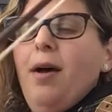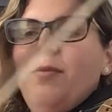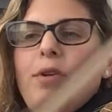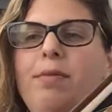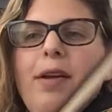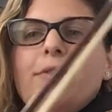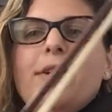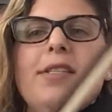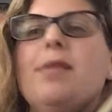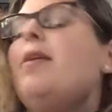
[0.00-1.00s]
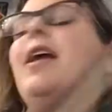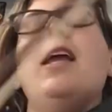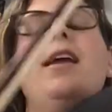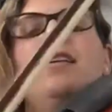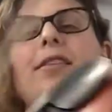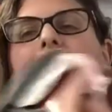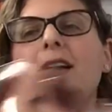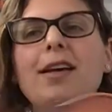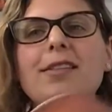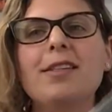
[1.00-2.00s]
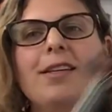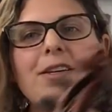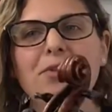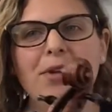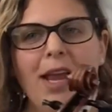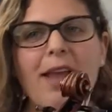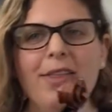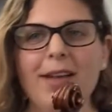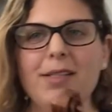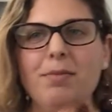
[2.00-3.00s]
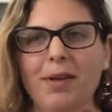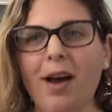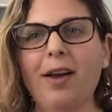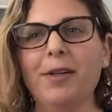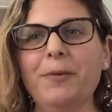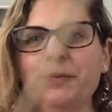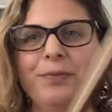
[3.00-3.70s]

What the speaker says: with my wrist and my hand to create that spiccato.